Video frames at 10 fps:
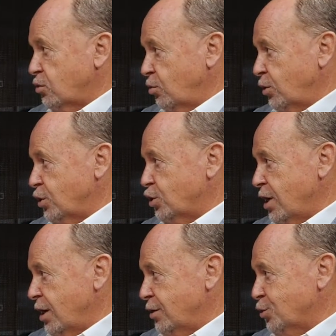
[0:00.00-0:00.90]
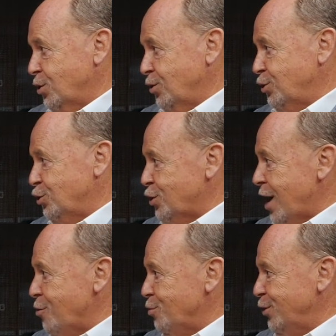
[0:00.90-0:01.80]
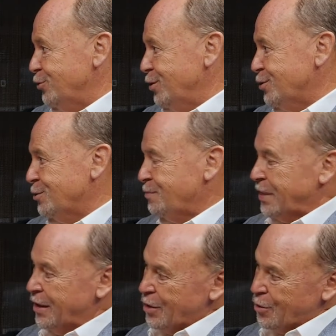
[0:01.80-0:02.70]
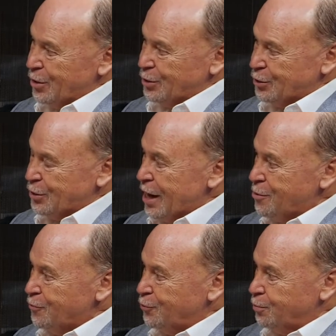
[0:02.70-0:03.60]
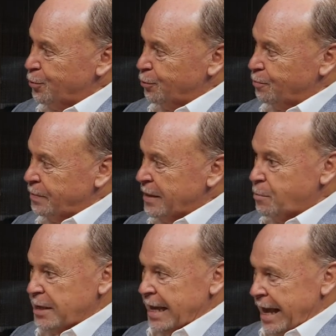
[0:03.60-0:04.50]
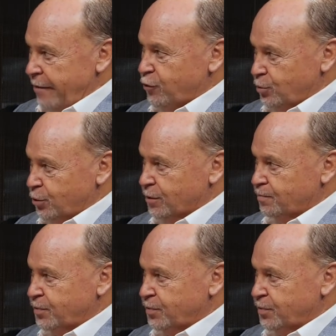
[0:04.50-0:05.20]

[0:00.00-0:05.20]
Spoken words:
strong with your stars, whether it's your star in business or it's your star in football. But you have to be.